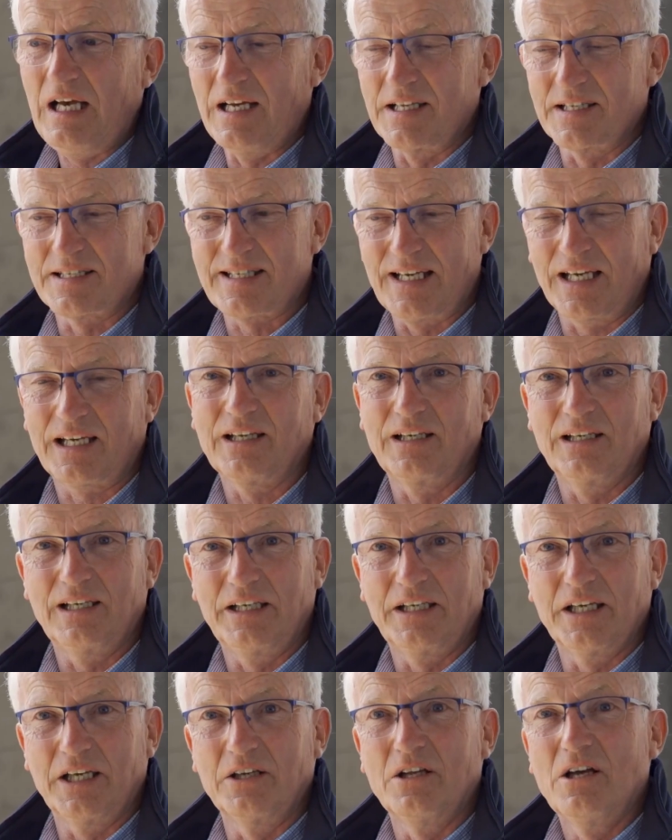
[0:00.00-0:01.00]
And
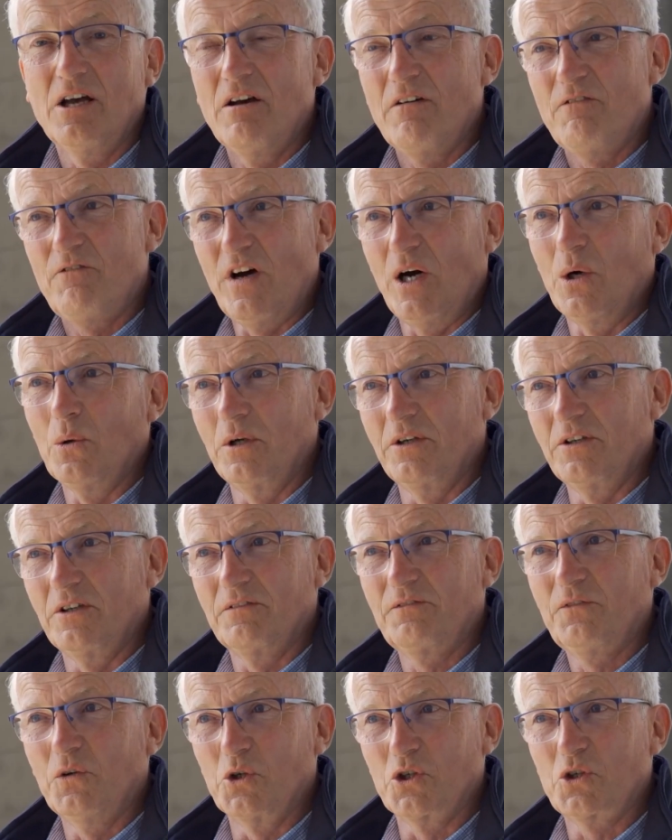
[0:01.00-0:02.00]
secondly then, fowl in the
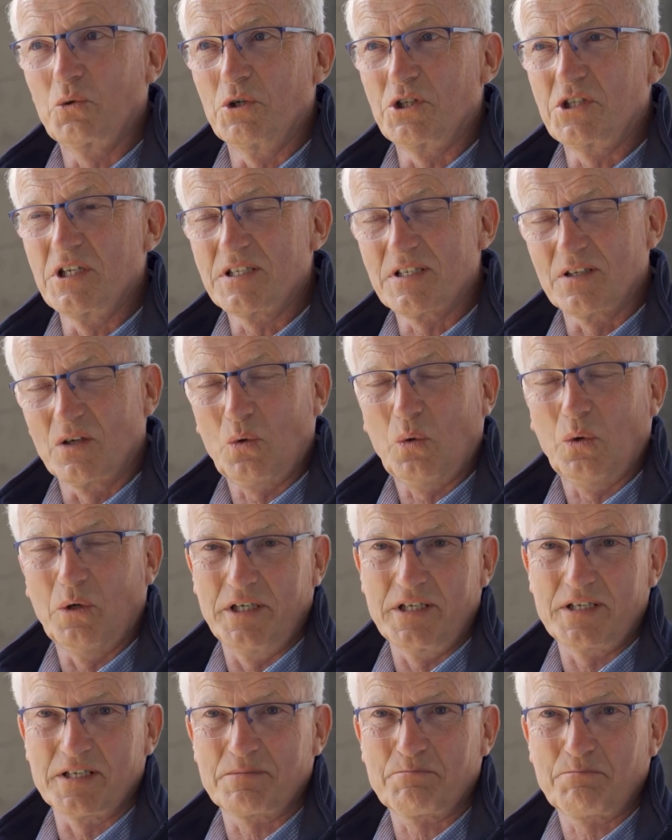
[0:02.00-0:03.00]
foot, which isn't
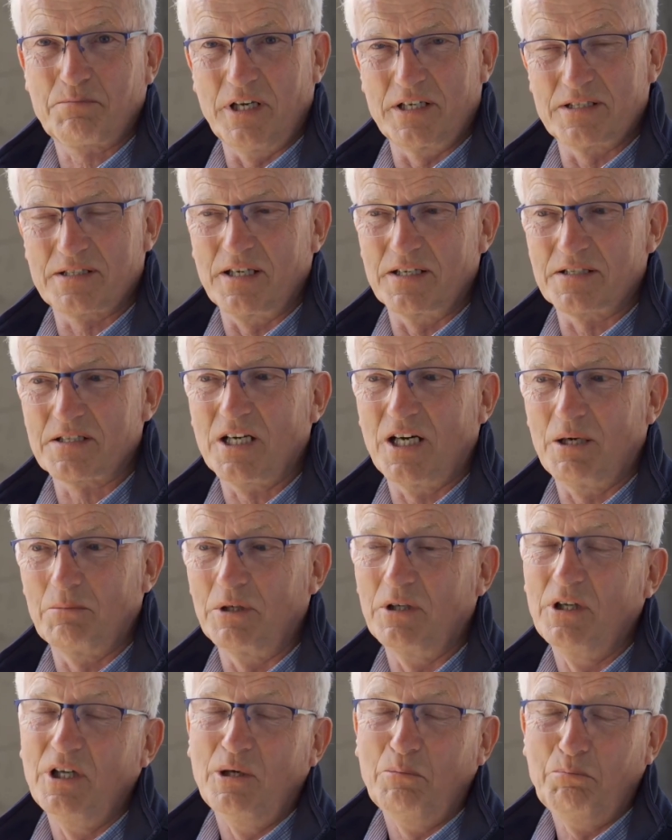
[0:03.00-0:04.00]
quite as
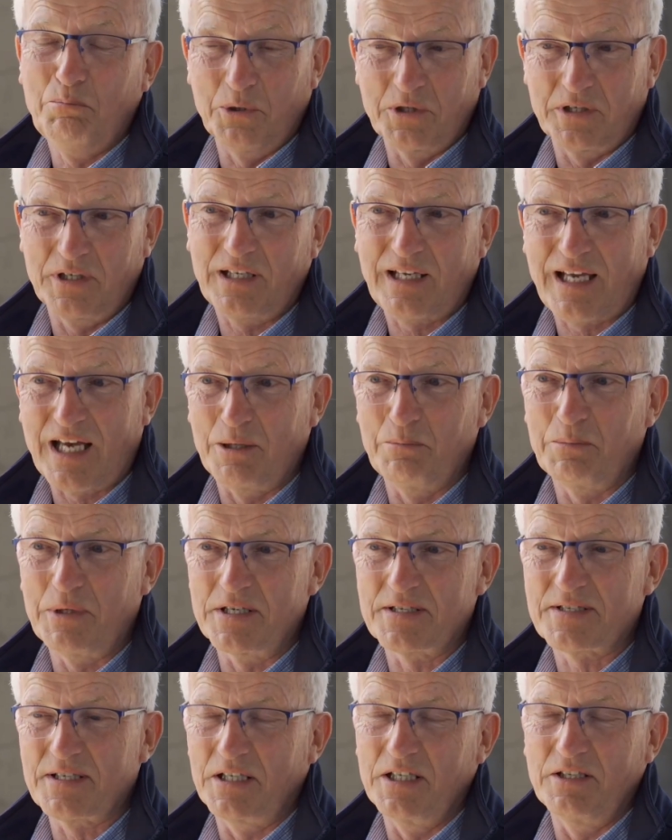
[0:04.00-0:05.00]
common, but it can
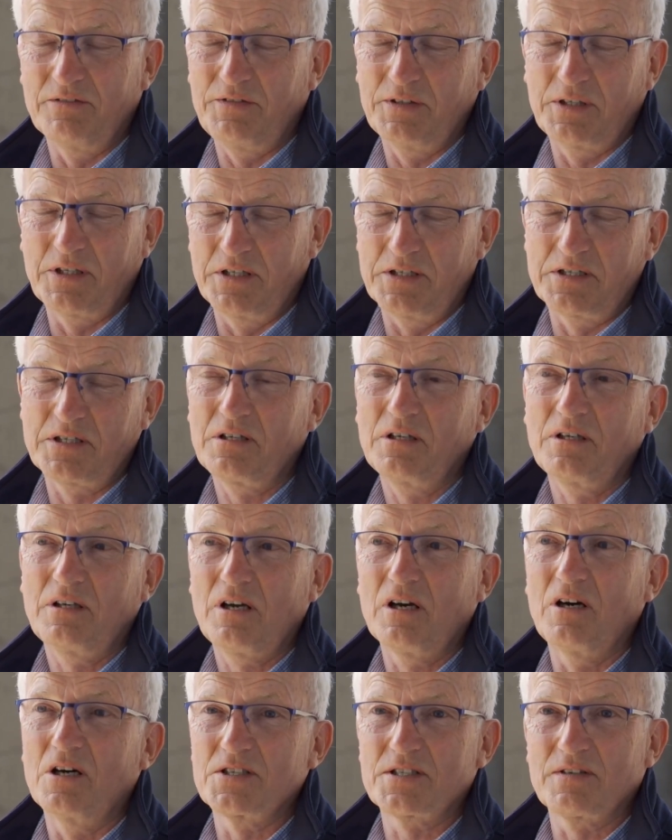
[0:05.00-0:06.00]
be a significant
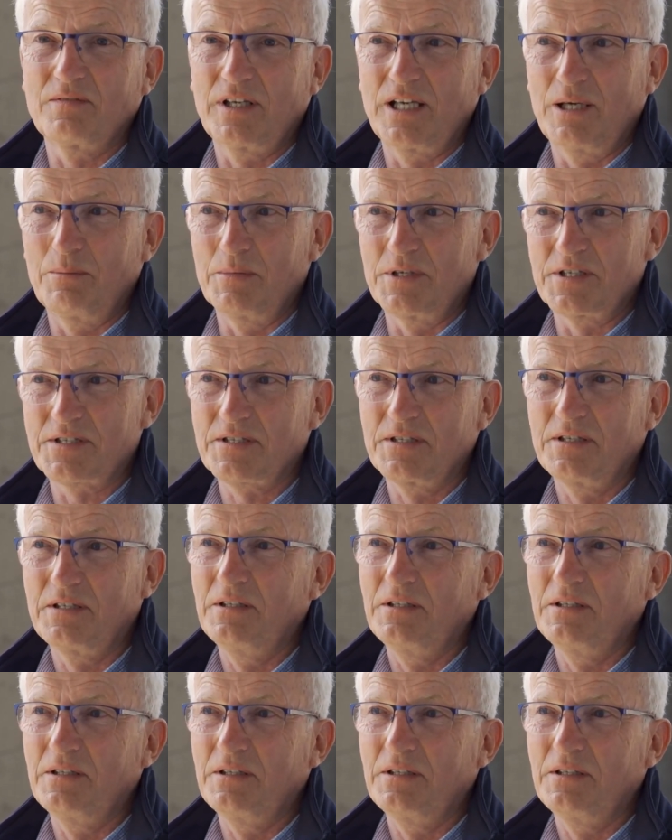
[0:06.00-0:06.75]
cause of lameness.